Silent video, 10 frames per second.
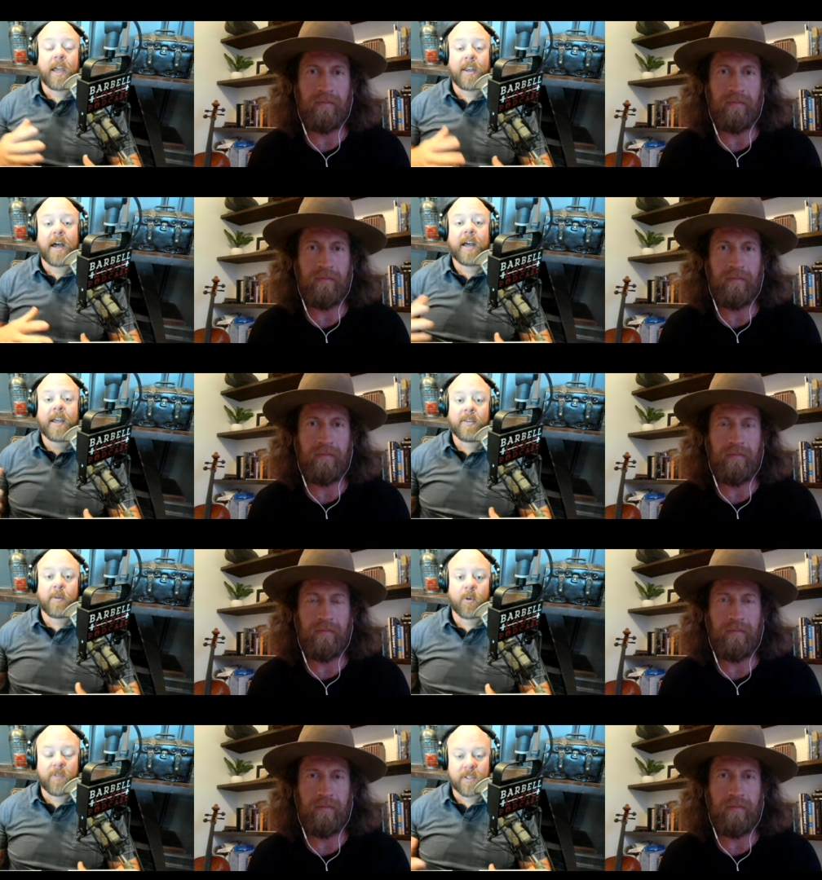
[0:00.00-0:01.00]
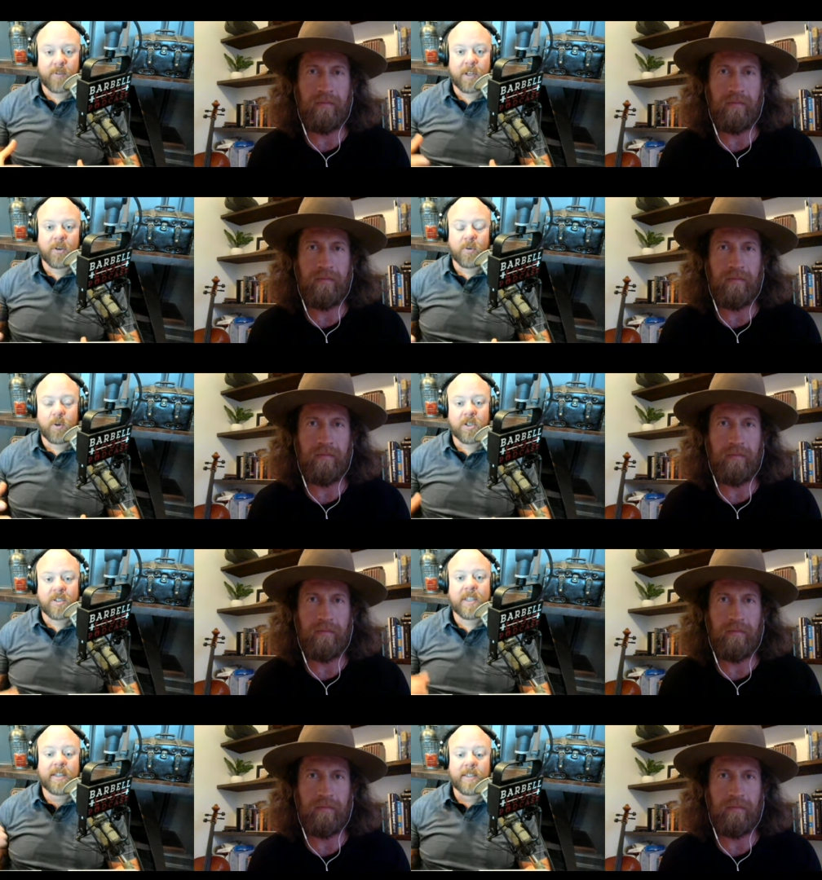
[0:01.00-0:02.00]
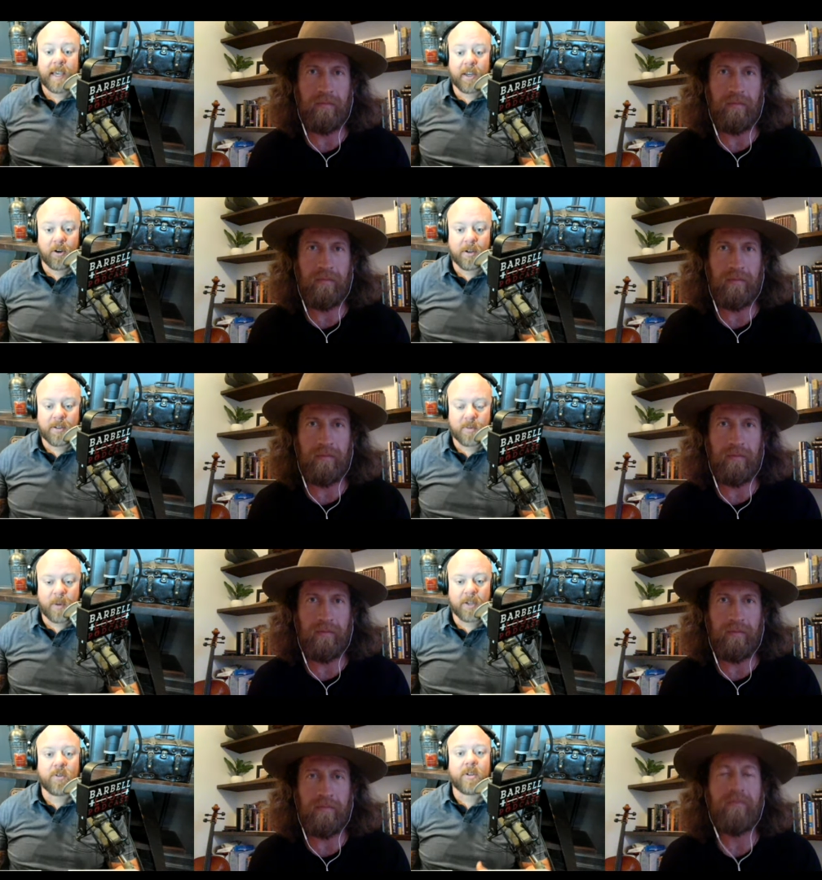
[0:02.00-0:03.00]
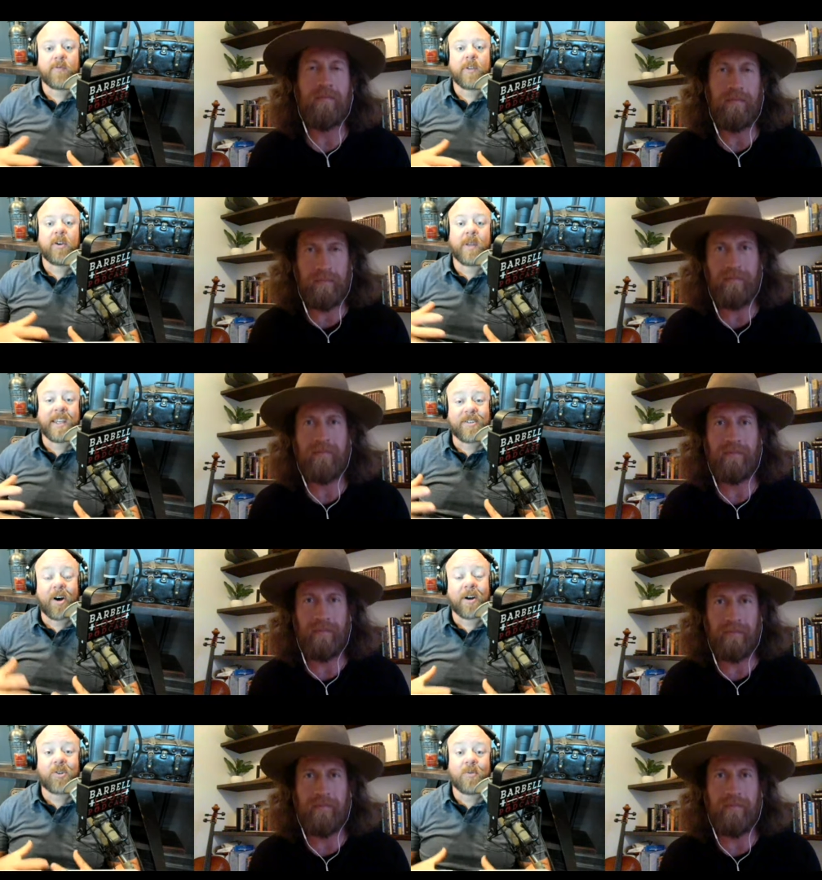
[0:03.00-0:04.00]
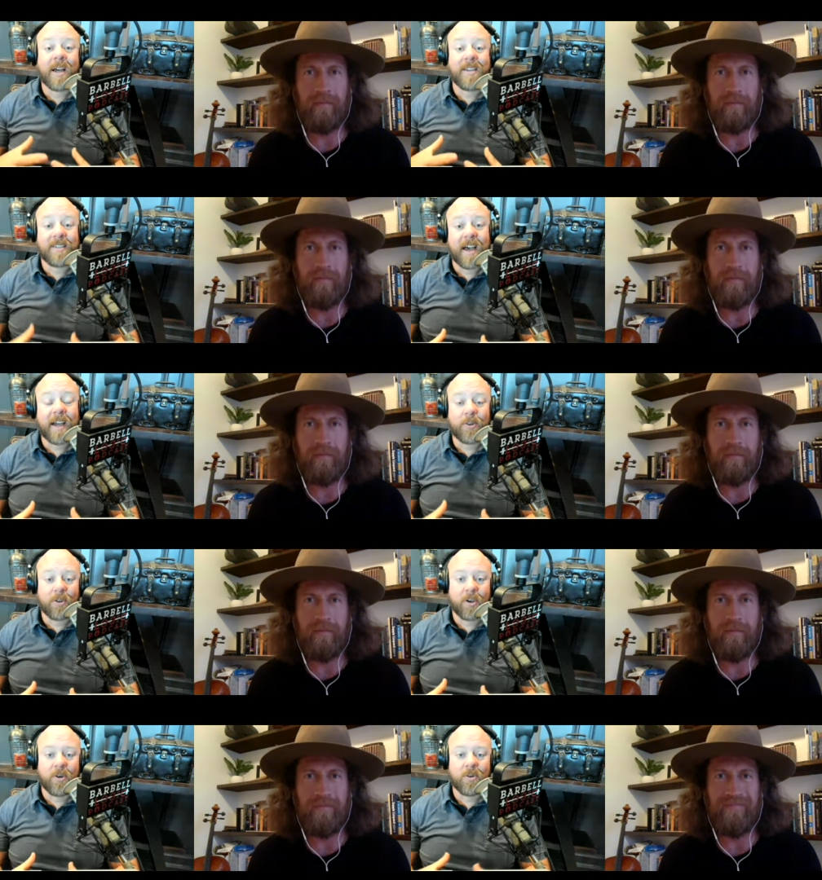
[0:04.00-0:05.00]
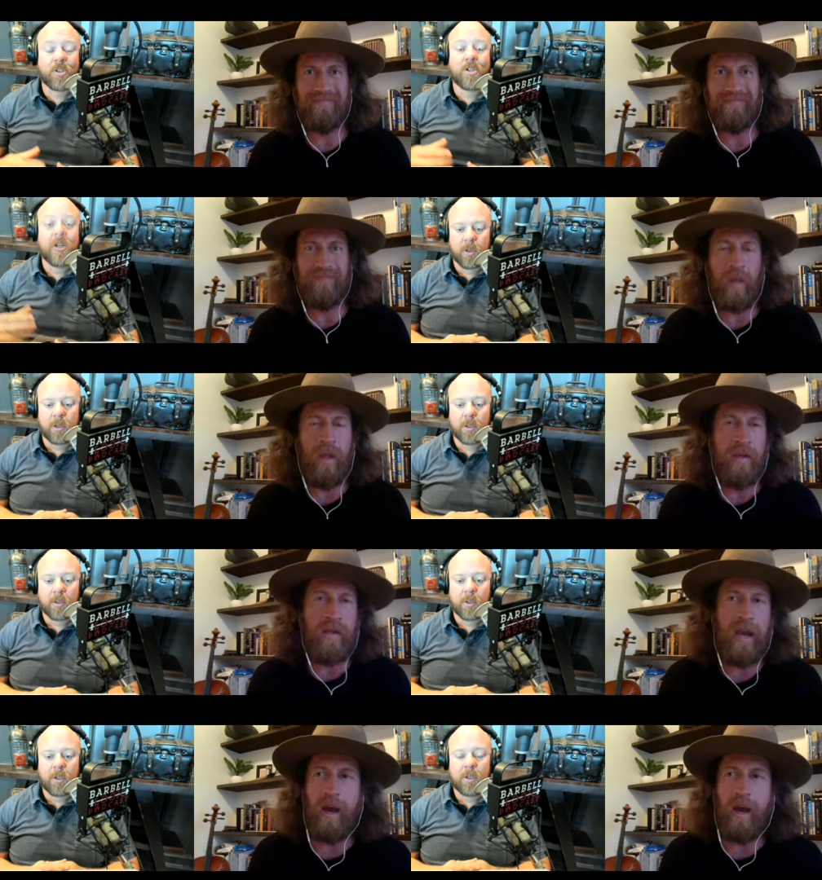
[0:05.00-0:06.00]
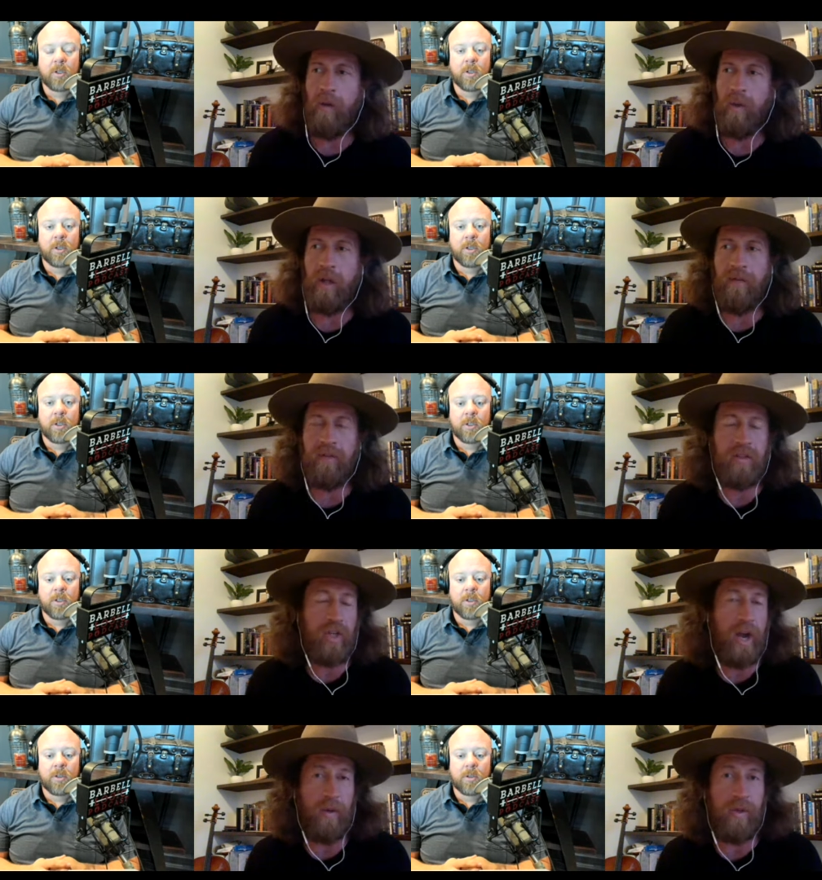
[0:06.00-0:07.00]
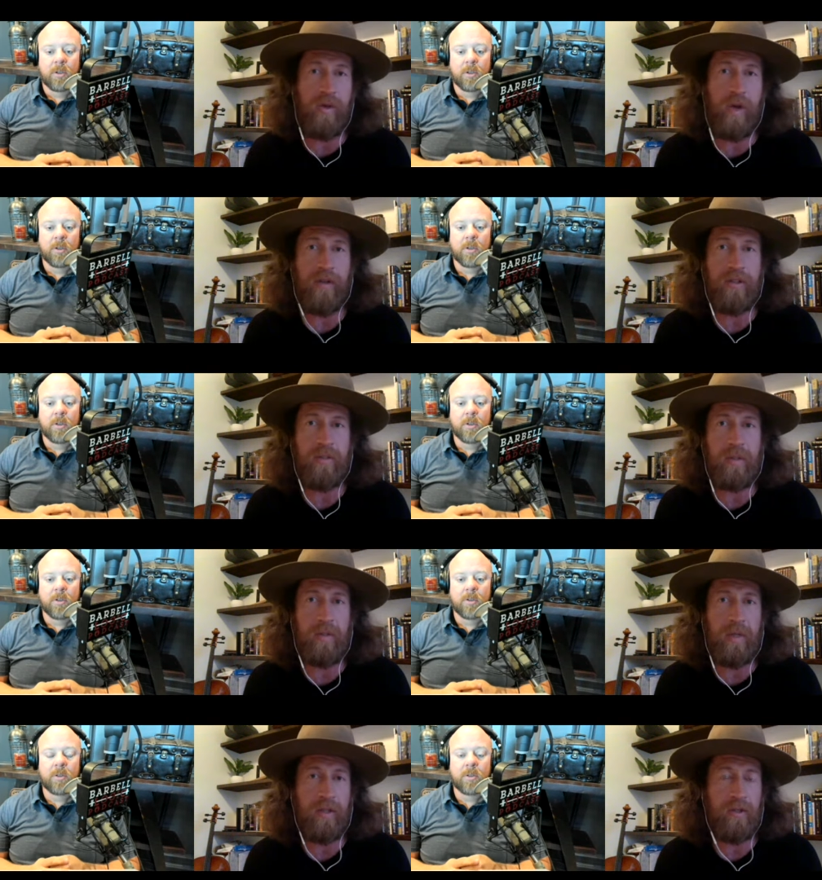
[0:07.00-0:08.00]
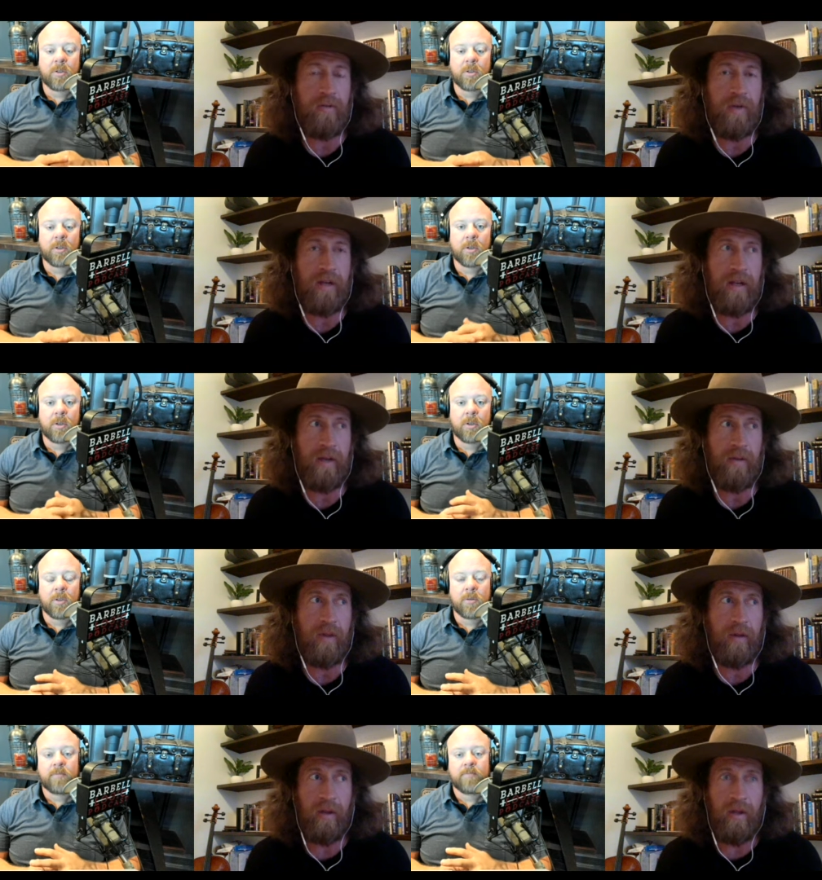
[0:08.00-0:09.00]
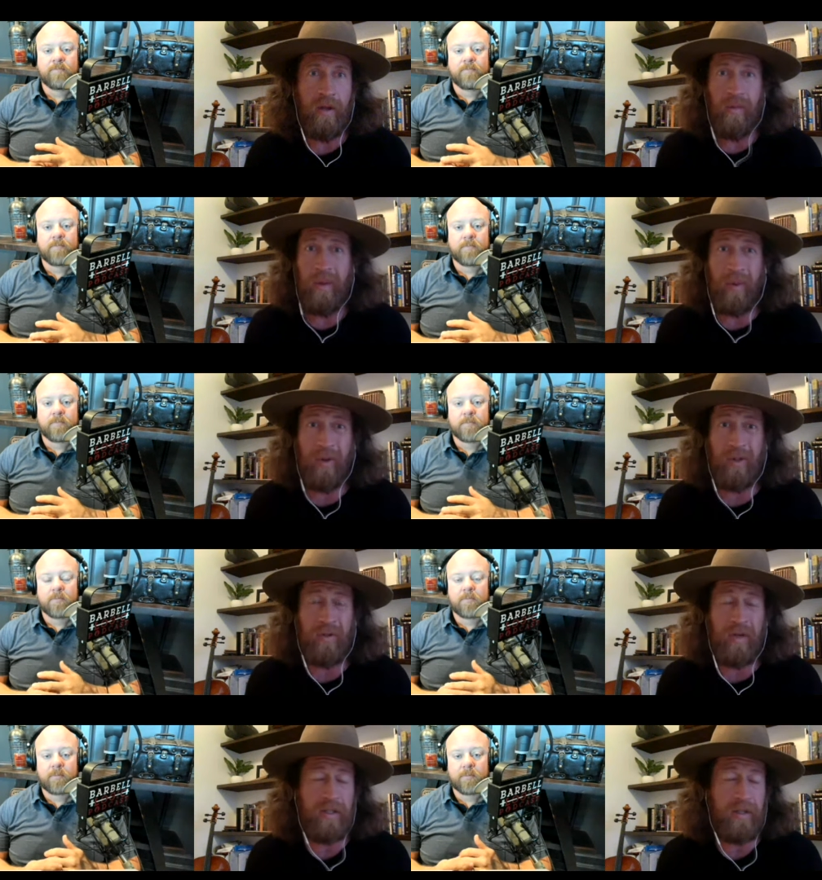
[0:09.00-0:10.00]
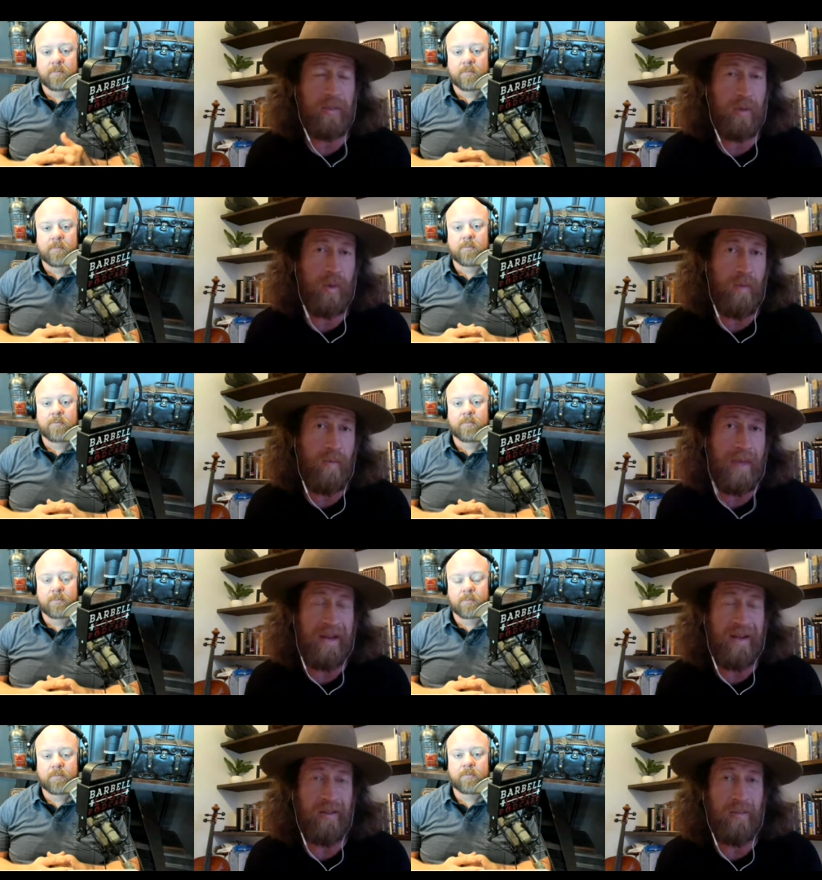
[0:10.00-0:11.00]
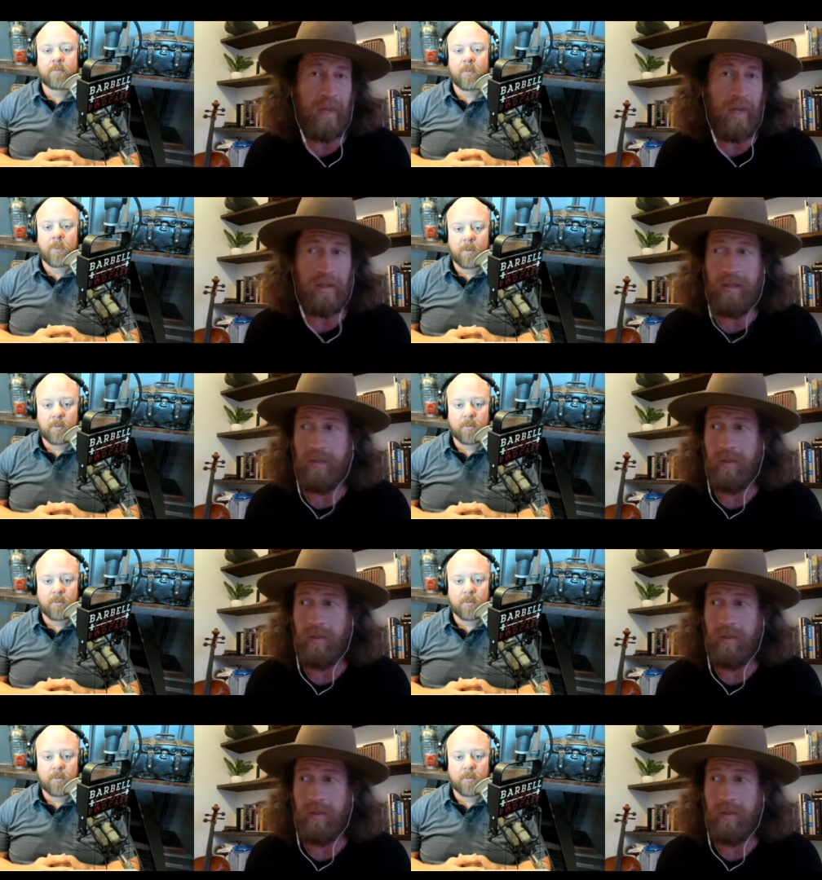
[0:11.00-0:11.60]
Speaker 1: and I in the previous video that we just did. Tanner is a sponsor of this video, but he's also my style coach.
Speaker 2: Yeah, I would love to chat with you guys, especially because you'll find out that my approach is very similar to what Matt and the Block team